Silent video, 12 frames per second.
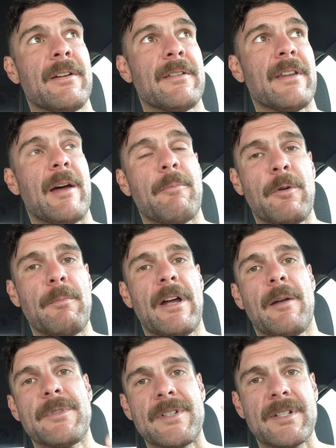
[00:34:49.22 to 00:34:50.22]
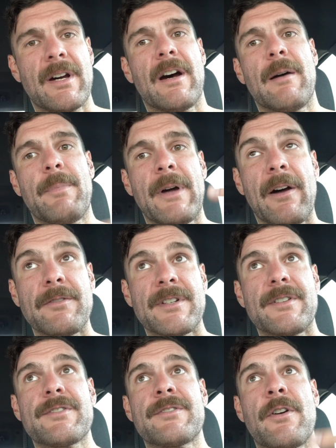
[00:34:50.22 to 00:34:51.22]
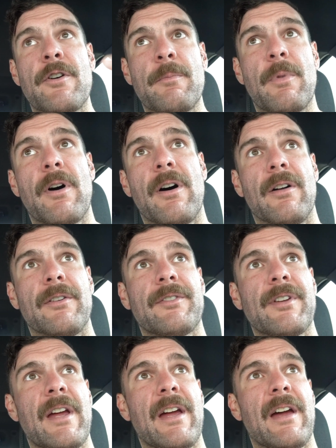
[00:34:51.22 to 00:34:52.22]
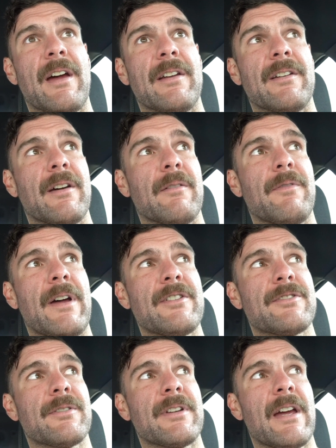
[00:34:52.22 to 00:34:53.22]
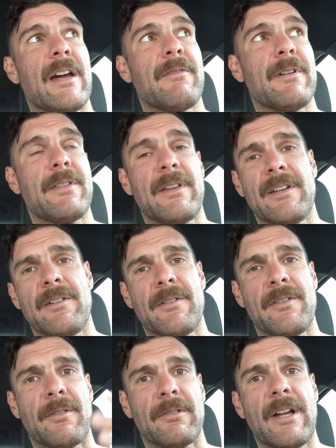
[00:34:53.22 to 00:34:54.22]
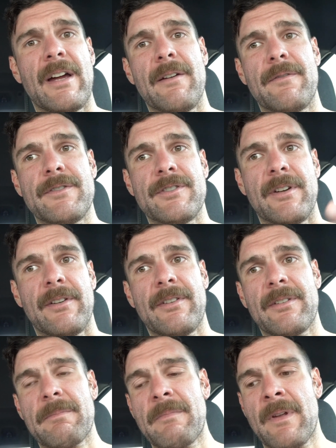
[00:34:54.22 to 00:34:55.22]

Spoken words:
that momentum just compounds, it snowballs, and eventually everything in your life just